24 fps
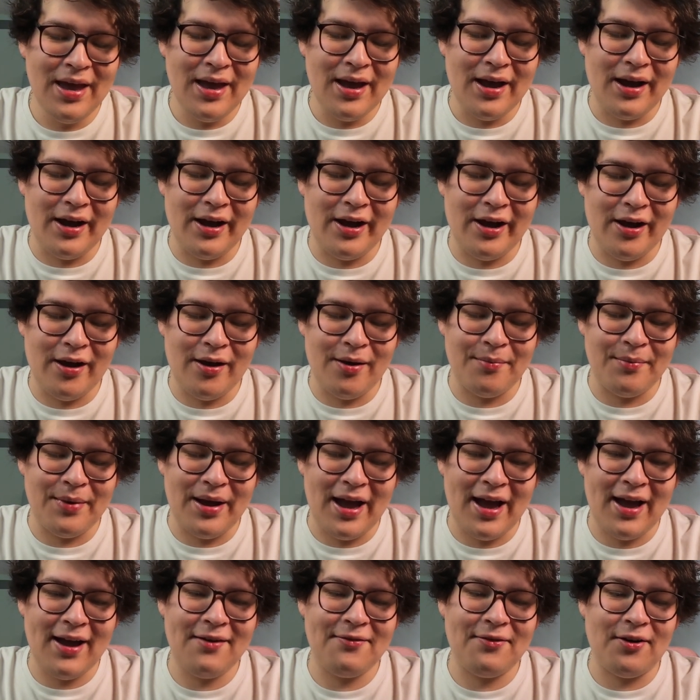I
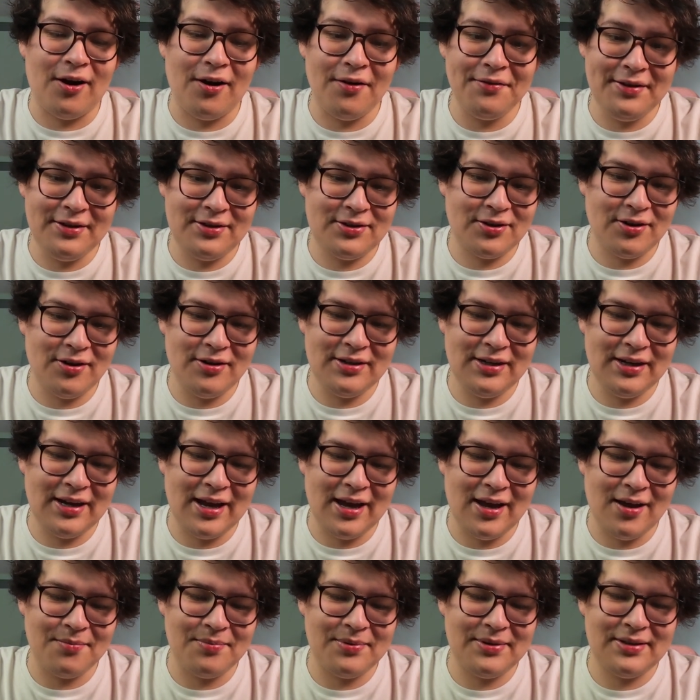have all these charging
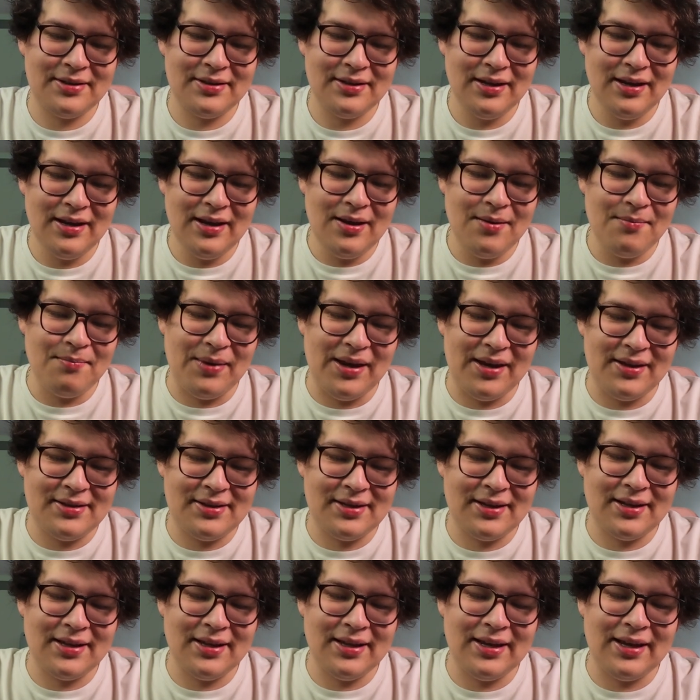apps.
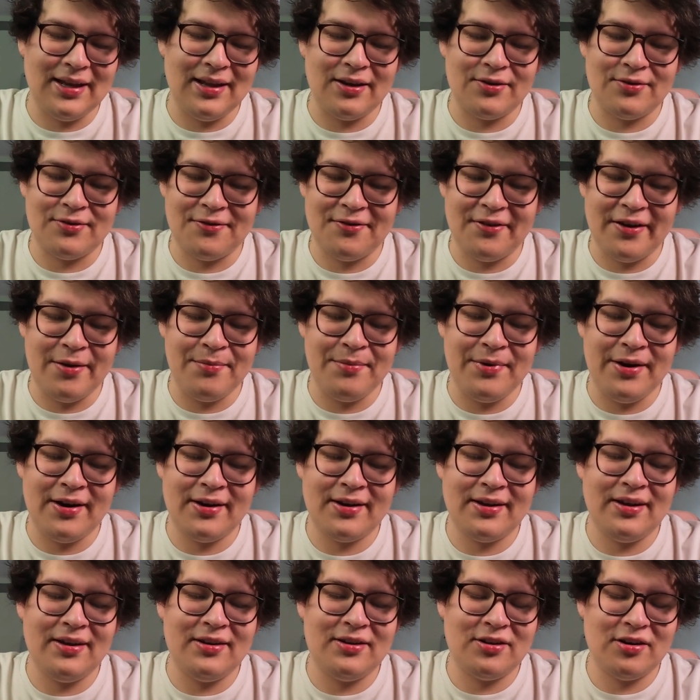Basically, Electrify
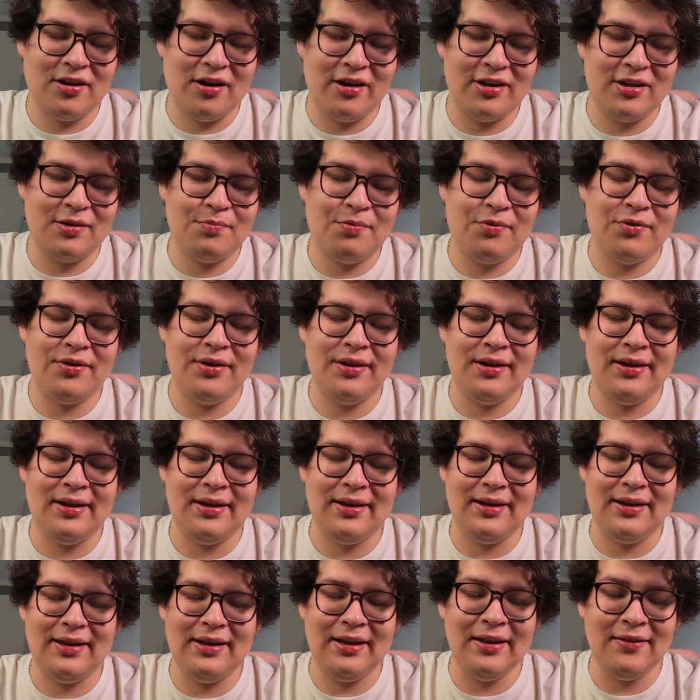America, ChargePoint,
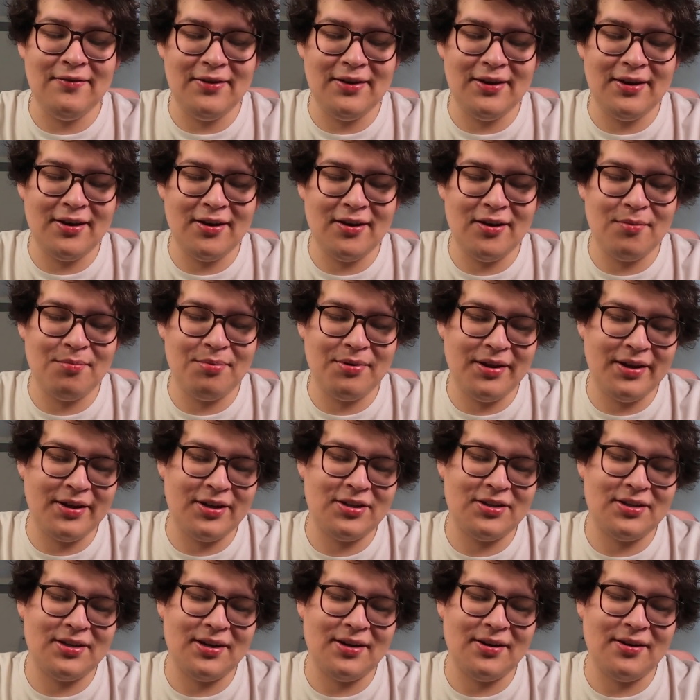EVgo,
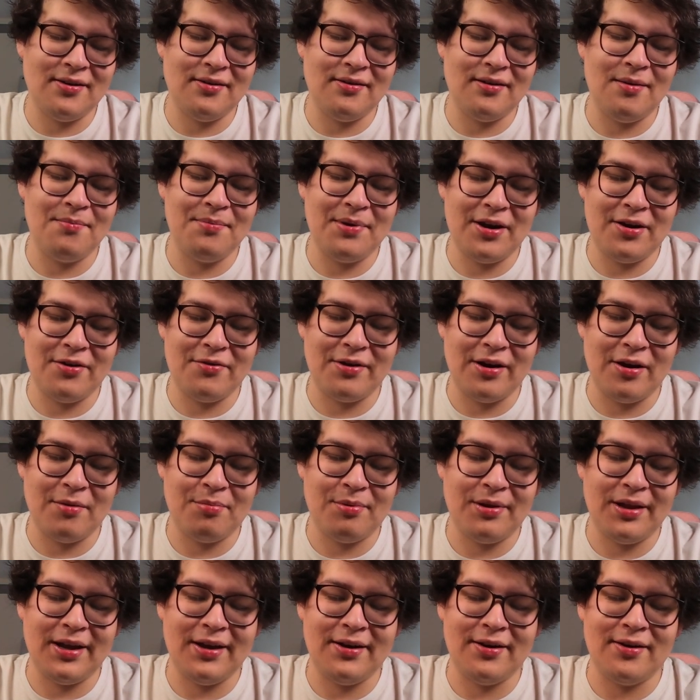PlugShare, A Better Route
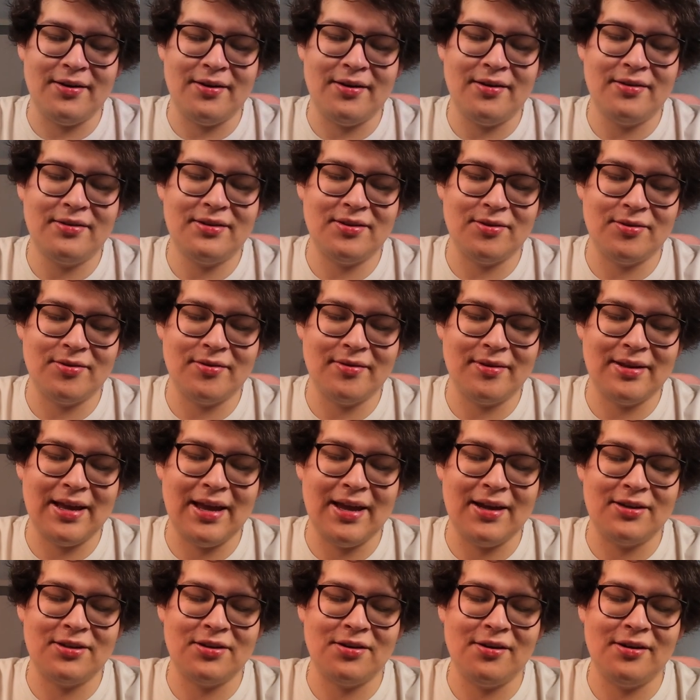Planner, Circle
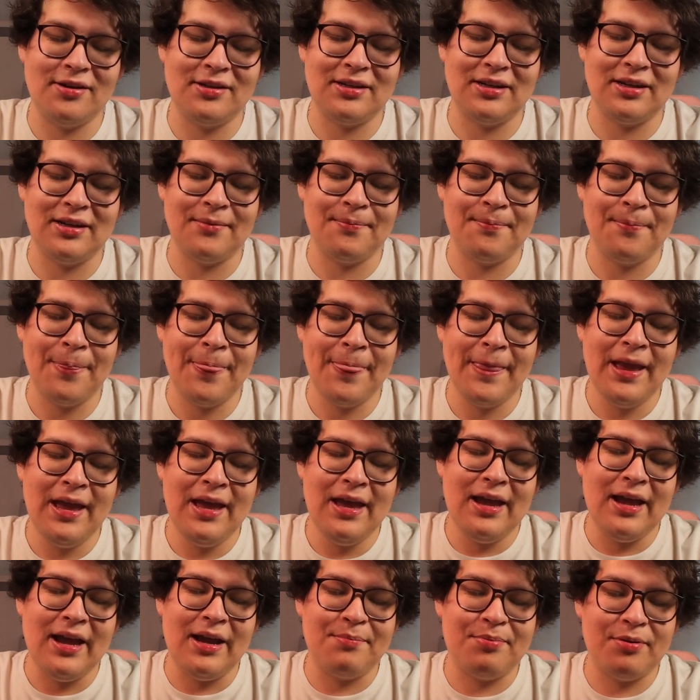K Charging,
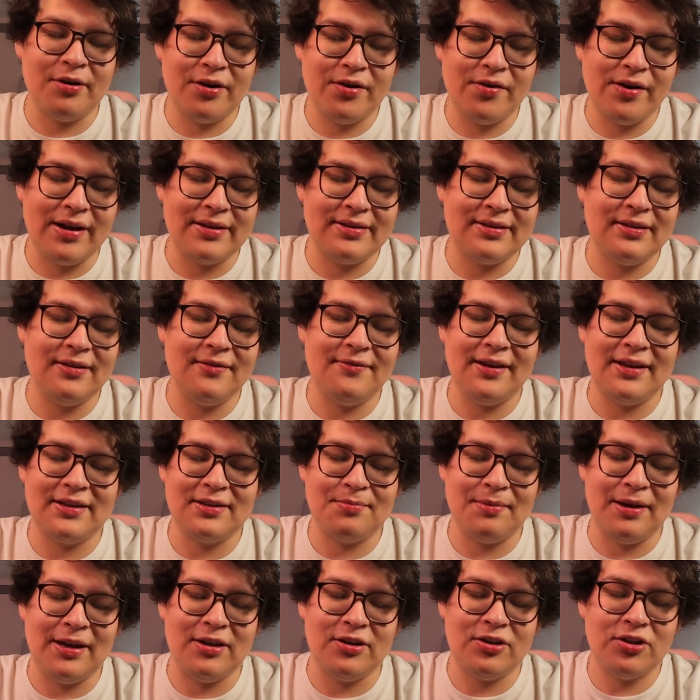and Progressive as
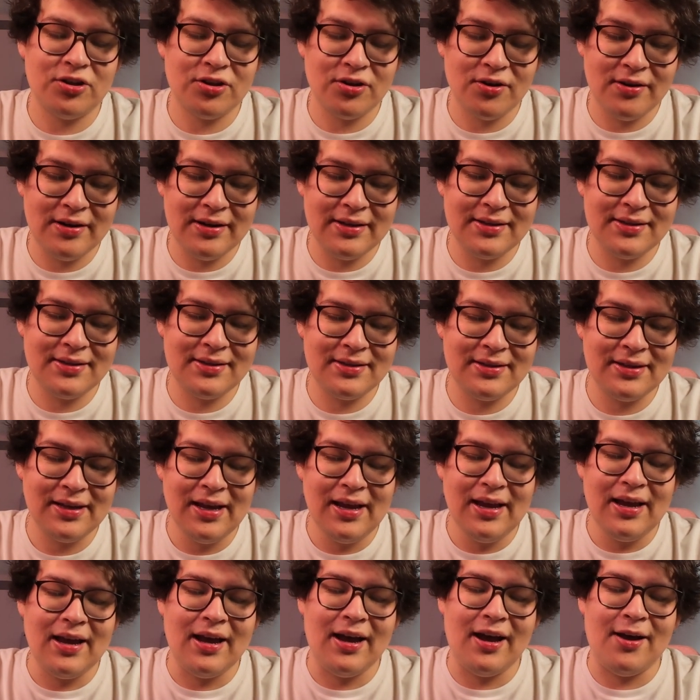my insurance.
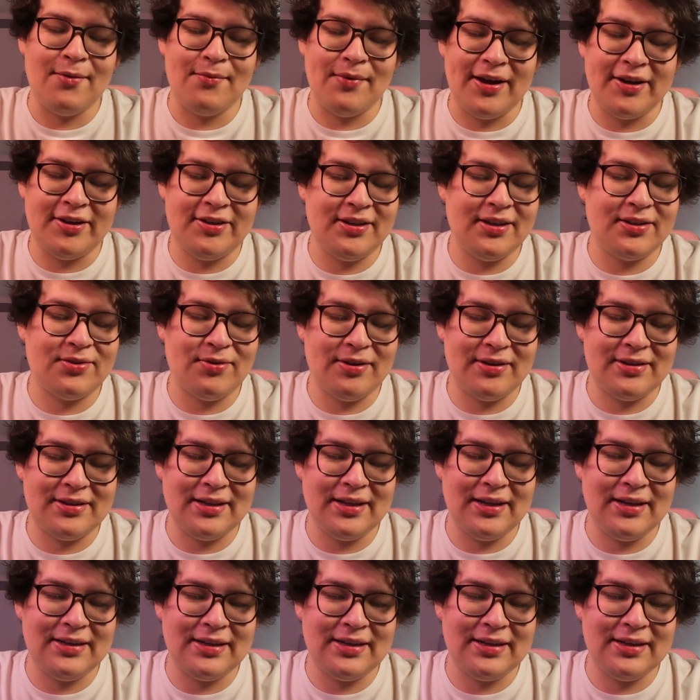I just recently